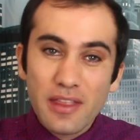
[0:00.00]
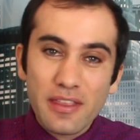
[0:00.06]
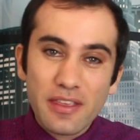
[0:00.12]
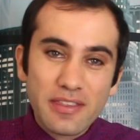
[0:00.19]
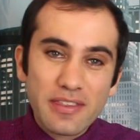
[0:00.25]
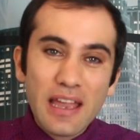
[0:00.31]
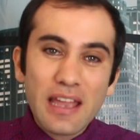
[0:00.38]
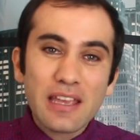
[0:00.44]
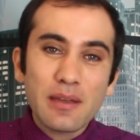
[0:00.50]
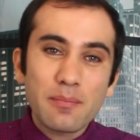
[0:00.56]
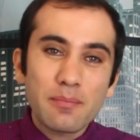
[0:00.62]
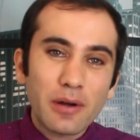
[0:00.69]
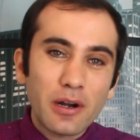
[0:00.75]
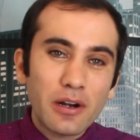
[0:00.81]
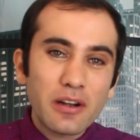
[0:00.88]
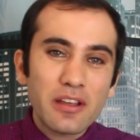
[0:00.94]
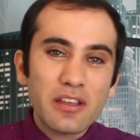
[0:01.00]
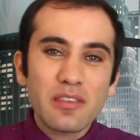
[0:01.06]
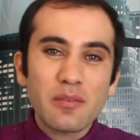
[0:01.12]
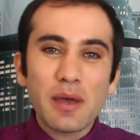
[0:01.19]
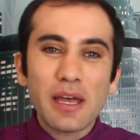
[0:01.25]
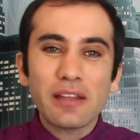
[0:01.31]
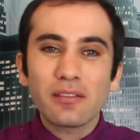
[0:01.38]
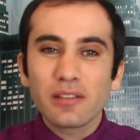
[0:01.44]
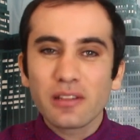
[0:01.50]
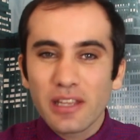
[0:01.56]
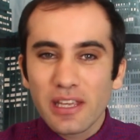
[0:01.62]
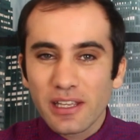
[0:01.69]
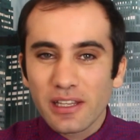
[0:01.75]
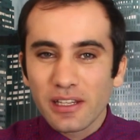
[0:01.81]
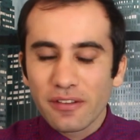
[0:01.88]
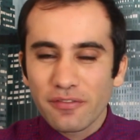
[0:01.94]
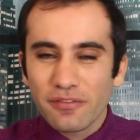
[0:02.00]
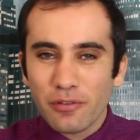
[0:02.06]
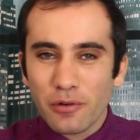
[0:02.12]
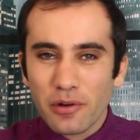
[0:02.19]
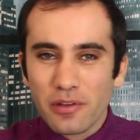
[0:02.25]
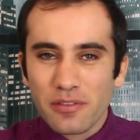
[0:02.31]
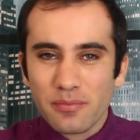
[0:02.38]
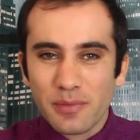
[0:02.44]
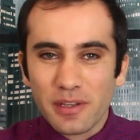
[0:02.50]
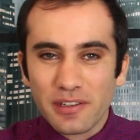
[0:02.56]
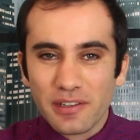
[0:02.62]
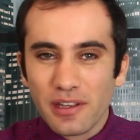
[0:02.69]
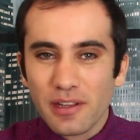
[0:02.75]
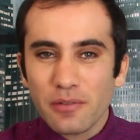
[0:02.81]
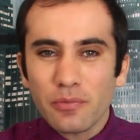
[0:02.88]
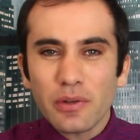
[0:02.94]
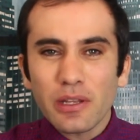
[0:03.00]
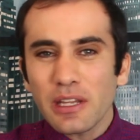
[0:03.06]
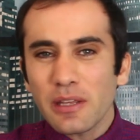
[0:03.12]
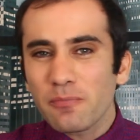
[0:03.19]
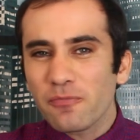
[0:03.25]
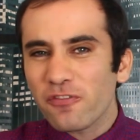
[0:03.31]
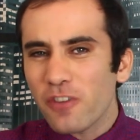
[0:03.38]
The second part is about legal enforcement and really